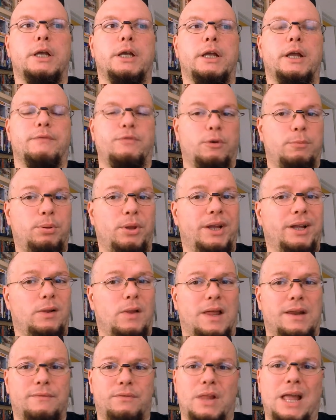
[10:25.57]
if they're playing a
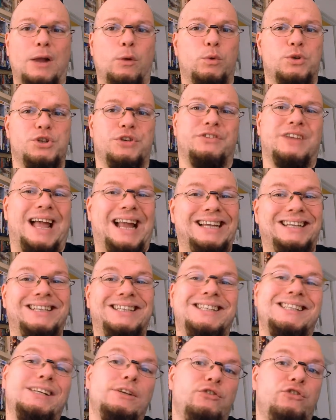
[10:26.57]
lot of Languishes, I
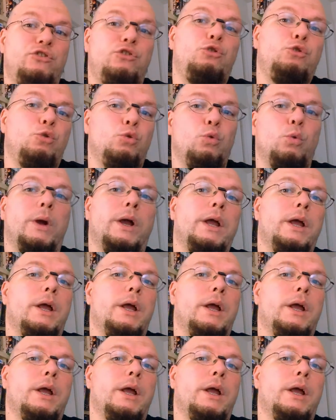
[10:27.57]
need to